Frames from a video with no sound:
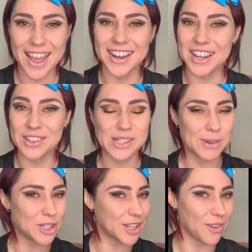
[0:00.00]
And
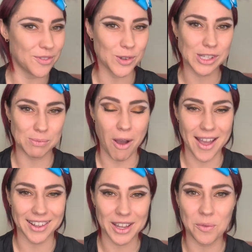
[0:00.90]
especially if you're
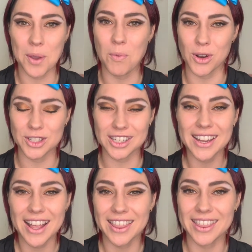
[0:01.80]
smiling, we want
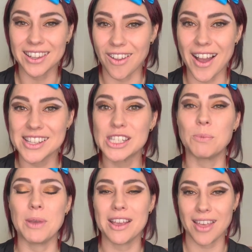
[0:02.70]
the lights
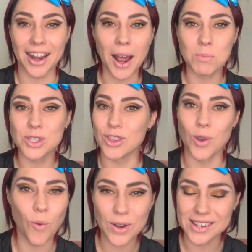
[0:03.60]
to pick that up so
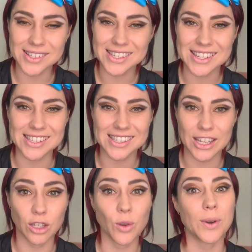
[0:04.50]
the audience can
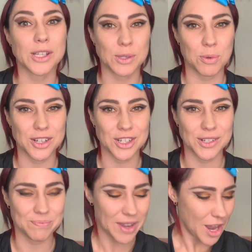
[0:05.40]
see your
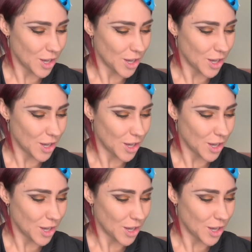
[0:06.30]
expression.